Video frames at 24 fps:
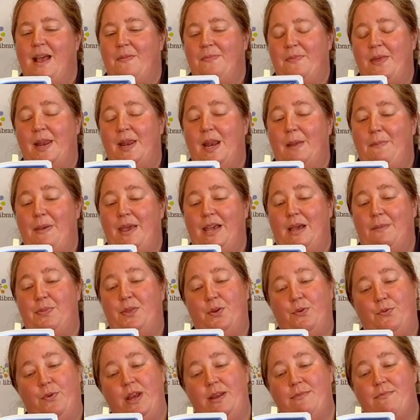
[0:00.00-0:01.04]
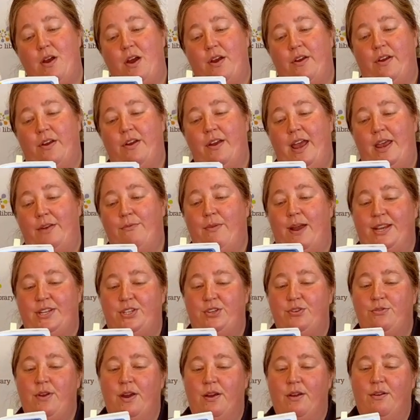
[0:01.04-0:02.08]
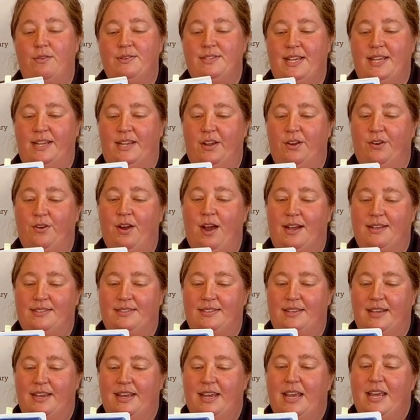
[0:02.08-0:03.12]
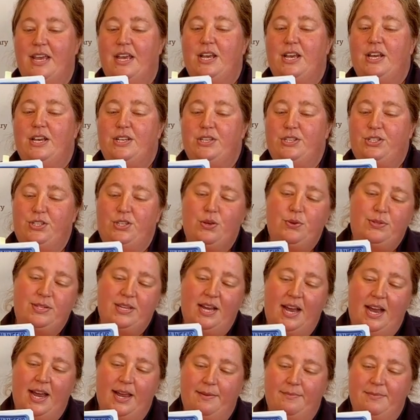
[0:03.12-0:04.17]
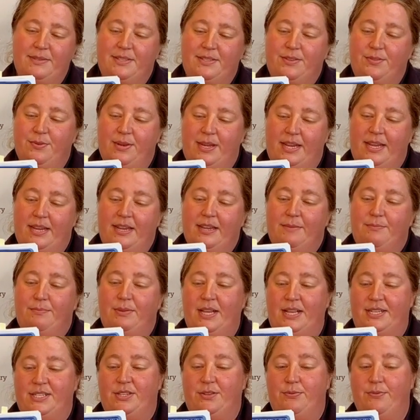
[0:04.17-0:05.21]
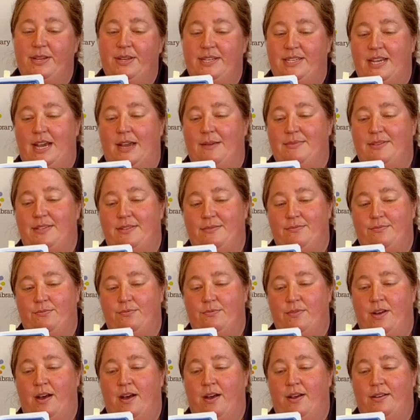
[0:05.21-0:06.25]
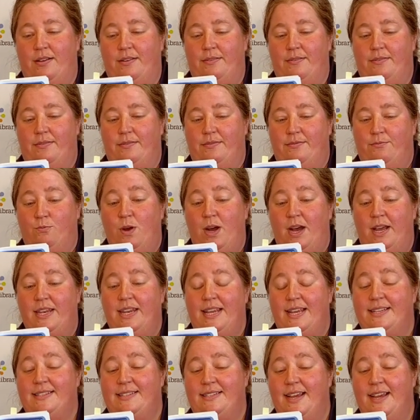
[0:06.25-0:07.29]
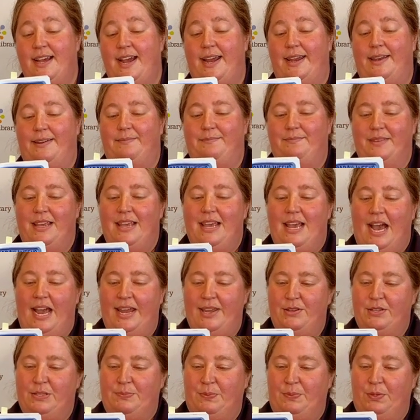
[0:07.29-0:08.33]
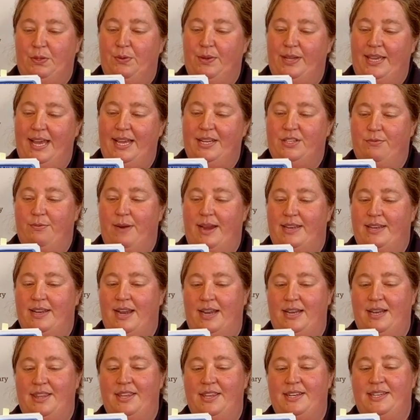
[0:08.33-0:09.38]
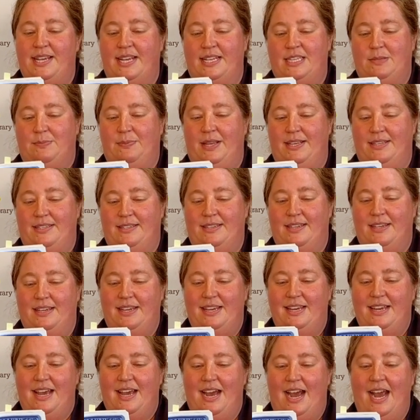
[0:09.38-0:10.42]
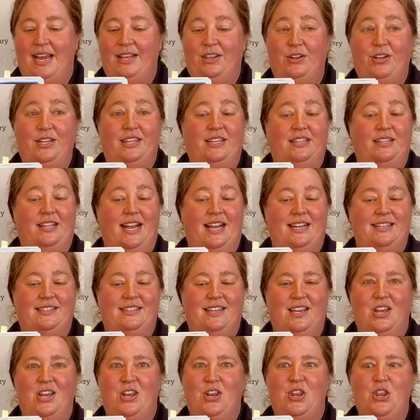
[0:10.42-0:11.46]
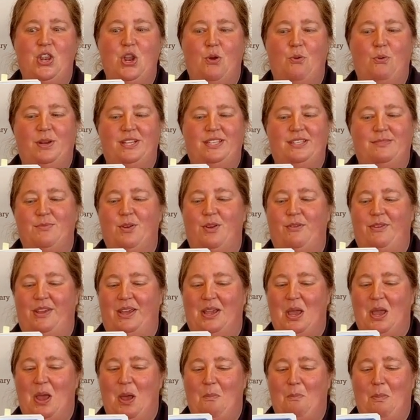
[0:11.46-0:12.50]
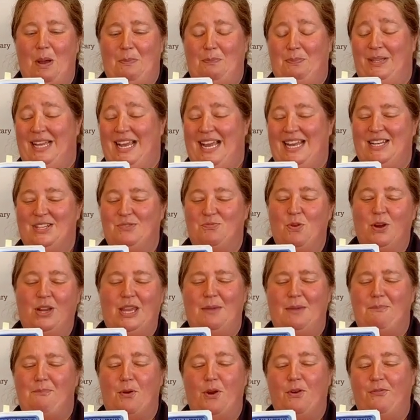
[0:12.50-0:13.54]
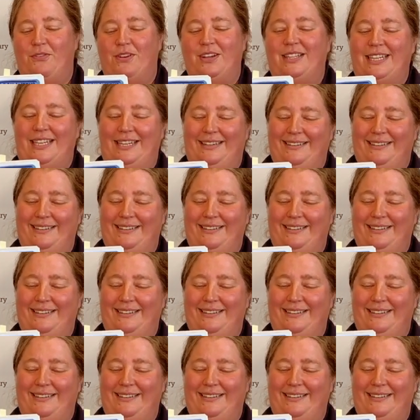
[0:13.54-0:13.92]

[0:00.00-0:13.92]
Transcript: Then I pick up the green marker and write two arrows like a cross. 2 times 3 plus 3 times uh, 1 is 9. I use blue again to write 9 in the tens place. I look at the class. No one is moving. My plan is working perfectly.